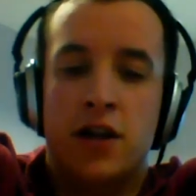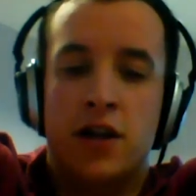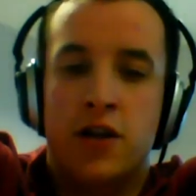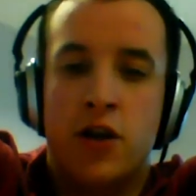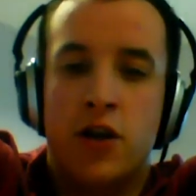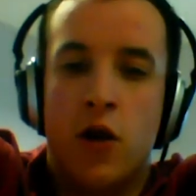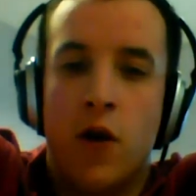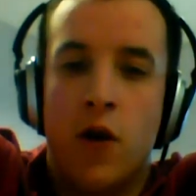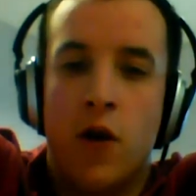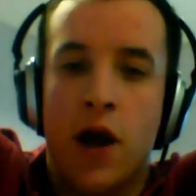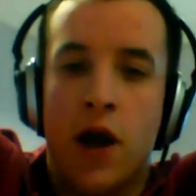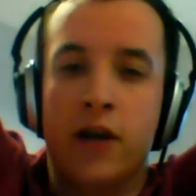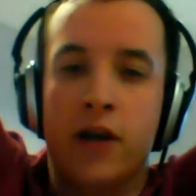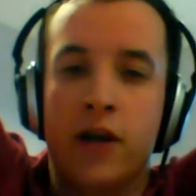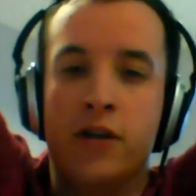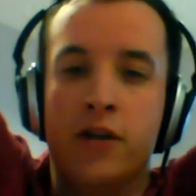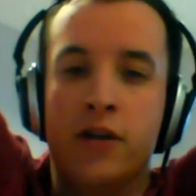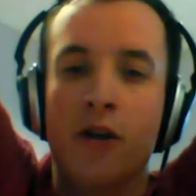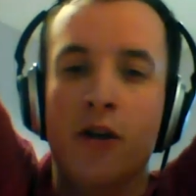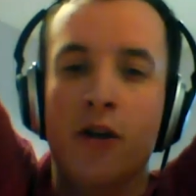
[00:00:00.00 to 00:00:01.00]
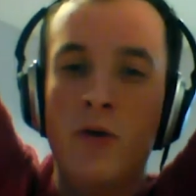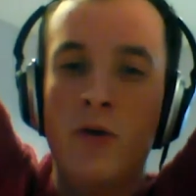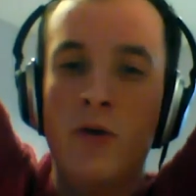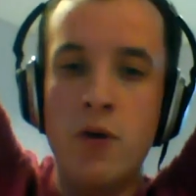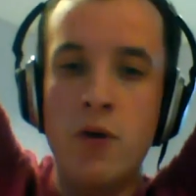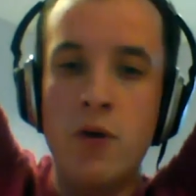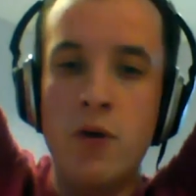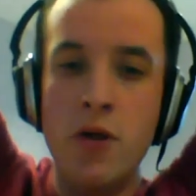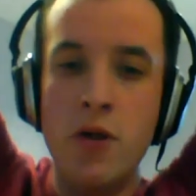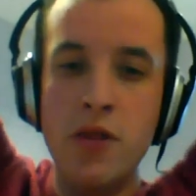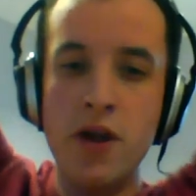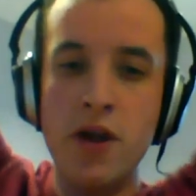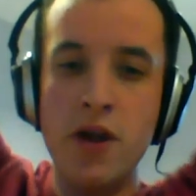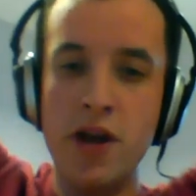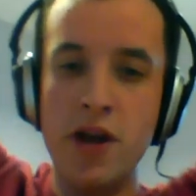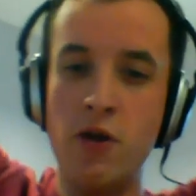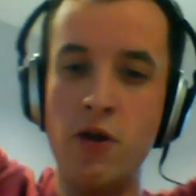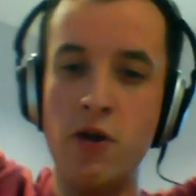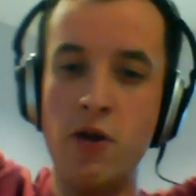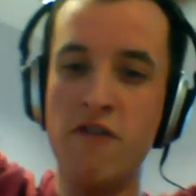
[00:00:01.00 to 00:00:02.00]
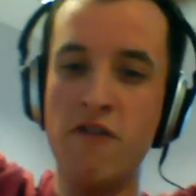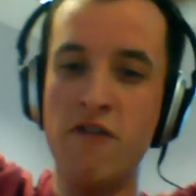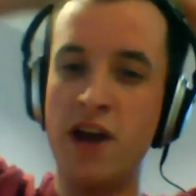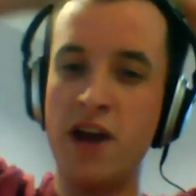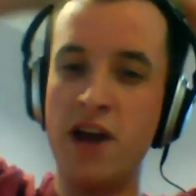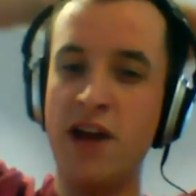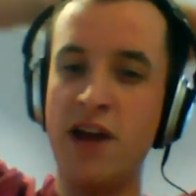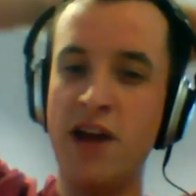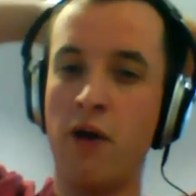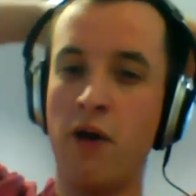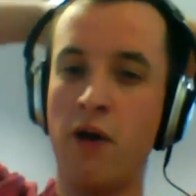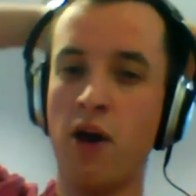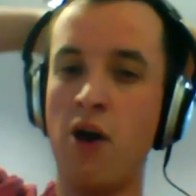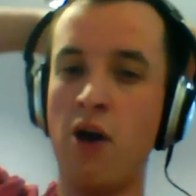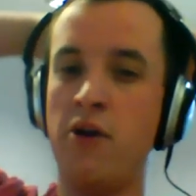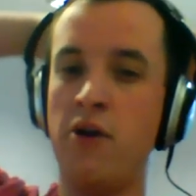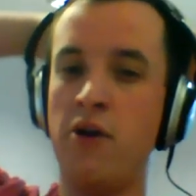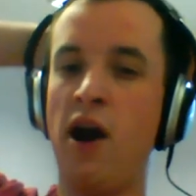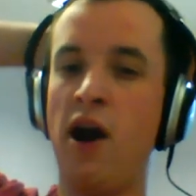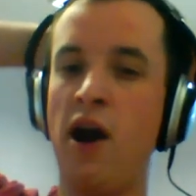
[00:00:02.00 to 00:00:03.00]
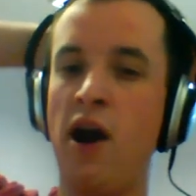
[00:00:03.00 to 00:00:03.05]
doing to the unified downloader.